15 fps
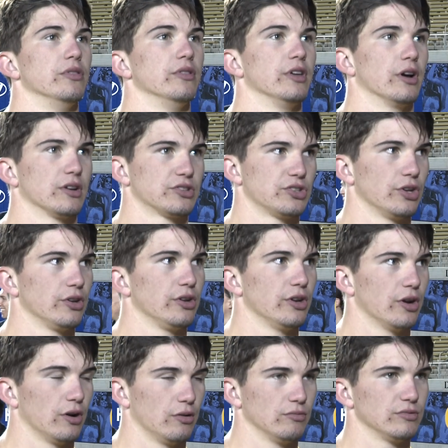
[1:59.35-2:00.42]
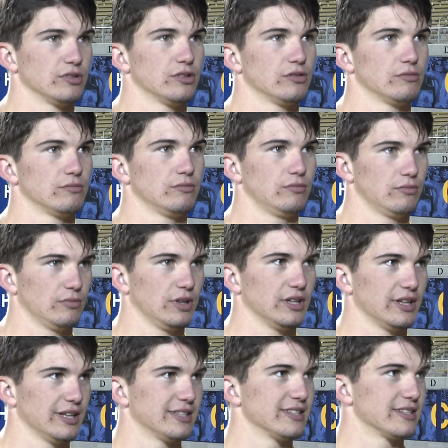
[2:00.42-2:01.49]
They also, you know,
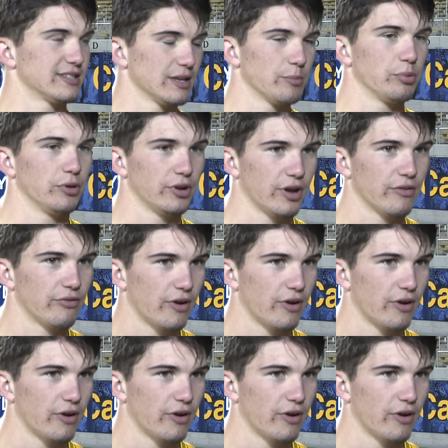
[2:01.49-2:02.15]
it's a simple enough